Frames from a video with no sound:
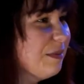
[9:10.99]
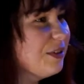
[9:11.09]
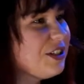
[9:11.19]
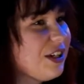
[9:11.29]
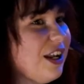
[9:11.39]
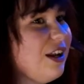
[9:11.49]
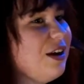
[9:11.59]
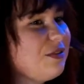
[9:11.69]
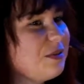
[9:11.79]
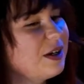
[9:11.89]
But you kind of
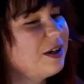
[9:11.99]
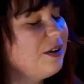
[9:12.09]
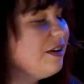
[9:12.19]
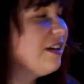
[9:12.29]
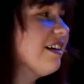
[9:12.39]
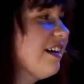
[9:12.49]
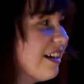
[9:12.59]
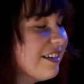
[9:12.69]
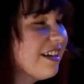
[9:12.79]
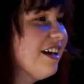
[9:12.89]
learn from it and go, oh, I
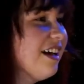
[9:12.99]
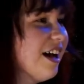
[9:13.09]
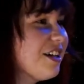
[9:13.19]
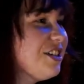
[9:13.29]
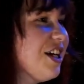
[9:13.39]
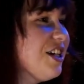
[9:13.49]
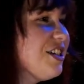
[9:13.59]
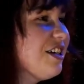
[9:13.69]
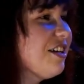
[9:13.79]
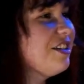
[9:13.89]
can change
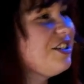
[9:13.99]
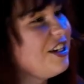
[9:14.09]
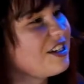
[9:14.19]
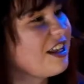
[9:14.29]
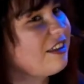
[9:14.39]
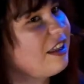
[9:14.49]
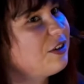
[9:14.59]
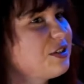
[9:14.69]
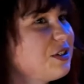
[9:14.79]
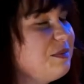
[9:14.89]
here and change that. That
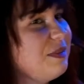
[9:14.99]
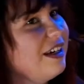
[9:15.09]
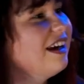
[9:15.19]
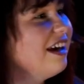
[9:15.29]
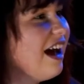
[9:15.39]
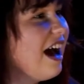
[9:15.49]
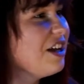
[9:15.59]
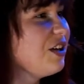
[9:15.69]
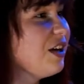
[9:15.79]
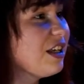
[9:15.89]
doesn't suit me. Exactly. And
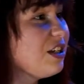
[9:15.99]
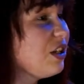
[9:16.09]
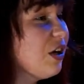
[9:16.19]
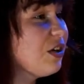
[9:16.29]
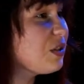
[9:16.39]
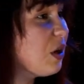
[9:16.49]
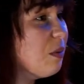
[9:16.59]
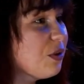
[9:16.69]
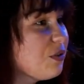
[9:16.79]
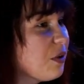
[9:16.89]
you know, you learn so
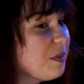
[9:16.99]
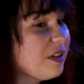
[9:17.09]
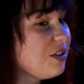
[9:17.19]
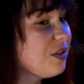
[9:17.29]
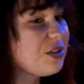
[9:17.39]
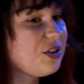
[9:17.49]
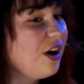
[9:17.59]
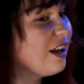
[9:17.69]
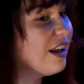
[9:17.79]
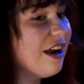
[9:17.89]
much from it. You know, it's
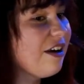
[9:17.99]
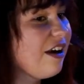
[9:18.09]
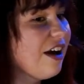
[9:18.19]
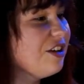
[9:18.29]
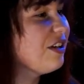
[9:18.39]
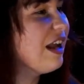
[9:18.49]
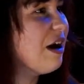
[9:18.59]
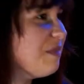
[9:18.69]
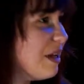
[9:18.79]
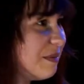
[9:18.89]
trial and error, and you're allowed to
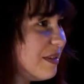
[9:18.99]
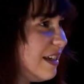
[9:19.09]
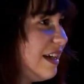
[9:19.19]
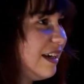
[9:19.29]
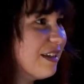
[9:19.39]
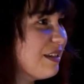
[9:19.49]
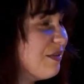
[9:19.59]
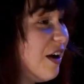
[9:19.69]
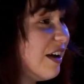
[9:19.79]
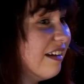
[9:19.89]
make mistakes. Exactly. It's
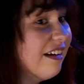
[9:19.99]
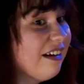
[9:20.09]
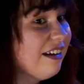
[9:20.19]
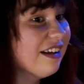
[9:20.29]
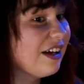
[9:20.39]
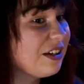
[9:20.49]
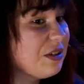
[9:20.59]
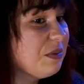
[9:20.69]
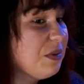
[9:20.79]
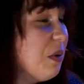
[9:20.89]
fine. Like,
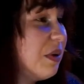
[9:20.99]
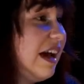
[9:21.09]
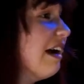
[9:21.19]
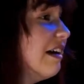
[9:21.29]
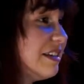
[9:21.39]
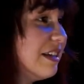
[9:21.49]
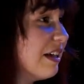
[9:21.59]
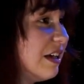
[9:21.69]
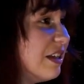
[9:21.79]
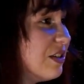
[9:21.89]
no one cares. Like,
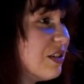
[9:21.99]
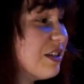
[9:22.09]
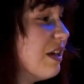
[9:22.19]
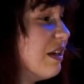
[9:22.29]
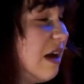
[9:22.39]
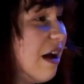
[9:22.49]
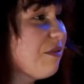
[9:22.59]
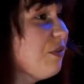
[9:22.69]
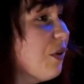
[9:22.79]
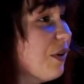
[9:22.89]
it's just having
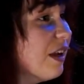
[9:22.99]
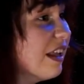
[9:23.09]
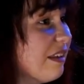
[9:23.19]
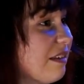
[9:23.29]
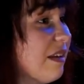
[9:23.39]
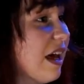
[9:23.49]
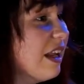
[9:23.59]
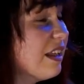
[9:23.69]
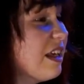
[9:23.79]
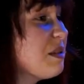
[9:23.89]
fun. And
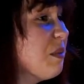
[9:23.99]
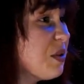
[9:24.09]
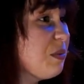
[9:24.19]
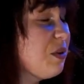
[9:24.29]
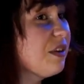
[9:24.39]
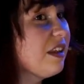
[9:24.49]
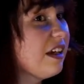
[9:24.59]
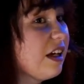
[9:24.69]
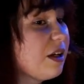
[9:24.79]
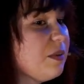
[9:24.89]
I think that's the most important thing.
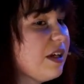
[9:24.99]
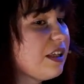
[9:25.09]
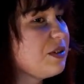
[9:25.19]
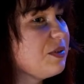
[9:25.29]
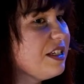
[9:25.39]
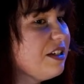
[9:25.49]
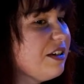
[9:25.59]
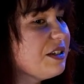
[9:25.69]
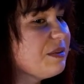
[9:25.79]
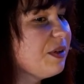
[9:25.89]
Like, we get so
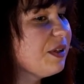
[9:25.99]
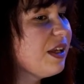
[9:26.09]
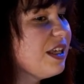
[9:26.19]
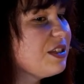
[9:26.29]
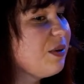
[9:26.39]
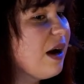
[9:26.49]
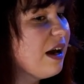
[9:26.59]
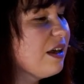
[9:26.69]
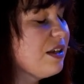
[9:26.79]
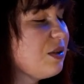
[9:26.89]
serious, but it's
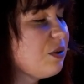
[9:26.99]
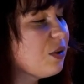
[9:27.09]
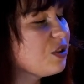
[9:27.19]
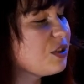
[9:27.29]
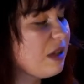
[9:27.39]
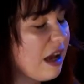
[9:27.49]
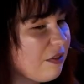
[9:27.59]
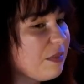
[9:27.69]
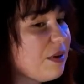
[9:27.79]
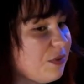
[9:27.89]
so good just to have a
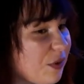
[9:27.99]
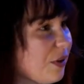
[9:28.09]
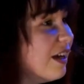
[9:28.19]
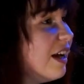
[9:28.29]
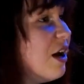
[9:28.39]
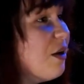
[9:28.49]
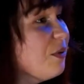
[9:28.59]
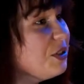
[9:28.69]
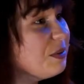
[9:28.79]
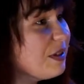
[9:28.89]
bit of fun
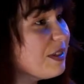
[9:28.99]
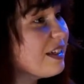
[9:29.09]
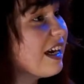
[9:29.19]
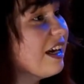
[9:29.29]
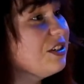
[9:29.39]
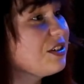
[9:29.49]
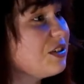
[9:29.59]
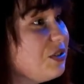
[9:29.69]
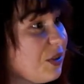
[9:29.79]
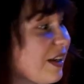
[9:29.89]
with your music and just
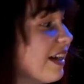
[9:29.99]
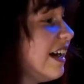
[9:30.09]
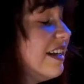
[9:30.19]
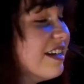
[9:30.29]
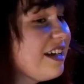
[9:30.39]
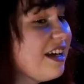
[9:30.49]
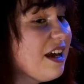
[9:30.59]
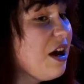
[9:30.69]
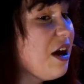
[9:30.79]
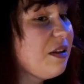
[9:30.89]
enjoy it. And
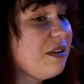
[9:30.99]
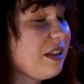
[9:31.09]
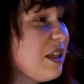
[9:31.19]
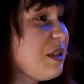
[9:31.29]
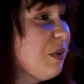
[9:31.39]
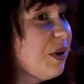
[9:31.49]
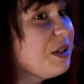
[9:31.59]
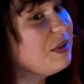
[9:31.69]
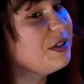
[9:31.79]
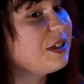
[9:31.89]
that's the point of
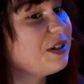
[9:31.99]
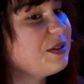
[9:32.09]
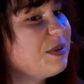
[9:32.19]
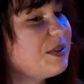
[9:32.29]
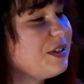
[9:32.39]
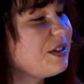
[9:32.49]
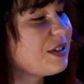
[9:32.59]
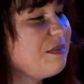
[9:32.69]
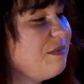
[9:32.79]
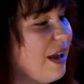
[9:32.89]
music. You're supposed to
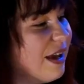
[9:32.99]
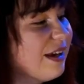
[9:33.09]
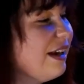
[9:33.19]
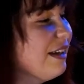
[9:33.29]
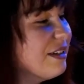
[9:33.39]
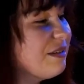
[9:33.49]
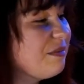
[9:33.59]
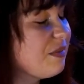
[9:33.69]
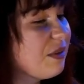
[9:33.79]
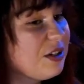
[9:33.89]
just play it and
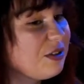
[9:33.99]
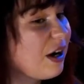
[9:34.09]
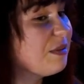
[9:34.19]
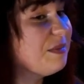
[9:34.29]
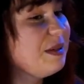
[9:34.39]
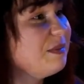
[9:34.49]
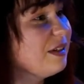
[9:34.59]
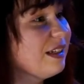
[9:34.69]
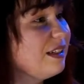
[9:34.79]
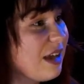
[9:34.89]
interact with people
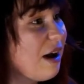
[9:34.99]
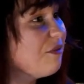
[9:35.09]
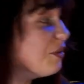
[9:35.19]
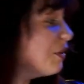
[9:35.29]
and have fun.